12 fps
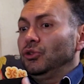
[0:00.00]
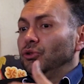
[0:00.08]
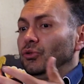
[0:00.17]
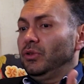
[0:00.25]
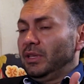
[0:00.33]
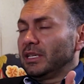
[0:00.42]

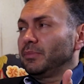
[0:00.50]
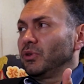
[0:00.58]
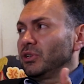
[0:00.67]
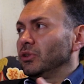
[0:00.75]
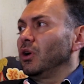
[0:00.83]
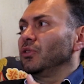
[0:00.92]
to do the
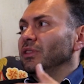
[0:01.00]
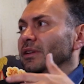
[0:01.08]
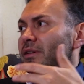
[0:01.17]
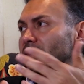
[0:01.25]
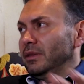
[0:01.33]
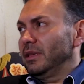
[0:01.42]
exploration on
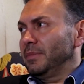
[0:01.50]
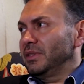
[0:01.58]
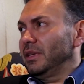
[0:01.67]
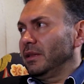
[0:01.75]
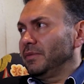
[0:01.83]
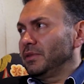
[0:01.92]

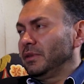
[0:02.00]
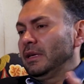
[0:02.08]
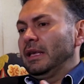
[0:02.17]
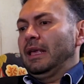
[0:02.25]
themselves.